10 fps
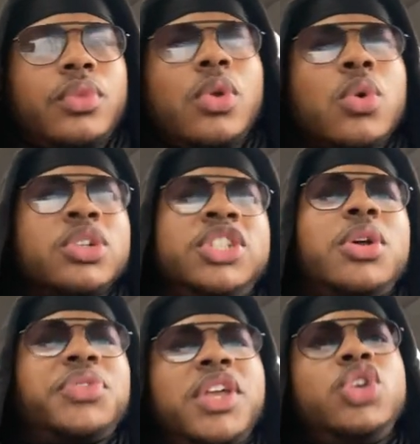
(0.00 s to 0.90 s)
or she
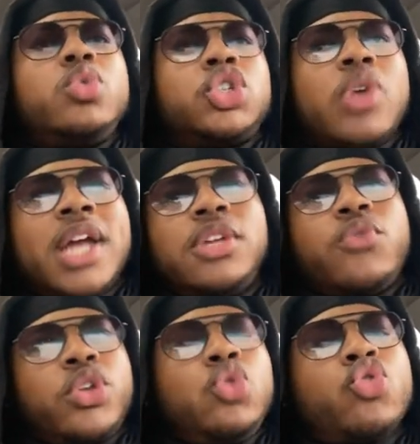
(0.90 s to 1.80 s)
don't think you attractive,
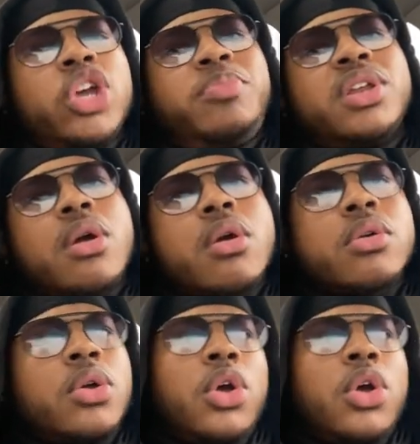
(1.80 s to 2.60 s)
or you creepy to her,